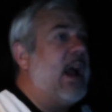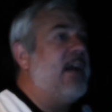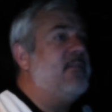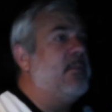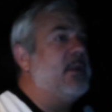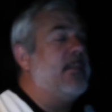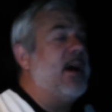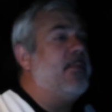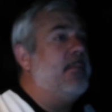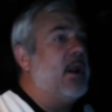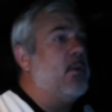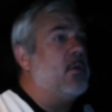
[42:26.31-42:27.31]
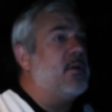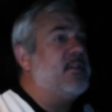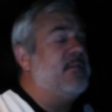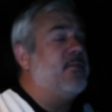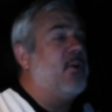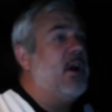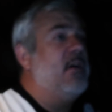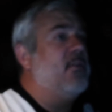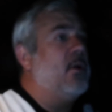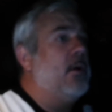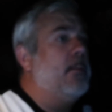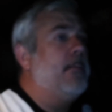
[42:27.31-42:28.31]
I haven't been to Bath and Body Works in
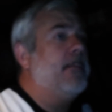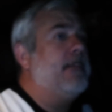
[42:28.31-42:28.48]
forever.